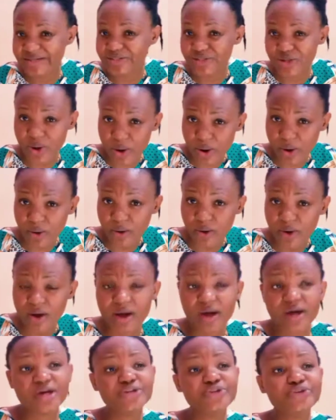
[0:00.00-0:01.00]
No,
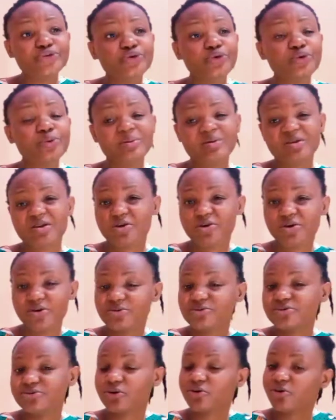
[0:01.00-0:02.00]
you will
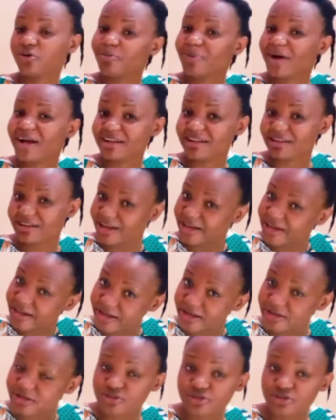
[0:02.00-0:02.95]
call to come and clean it.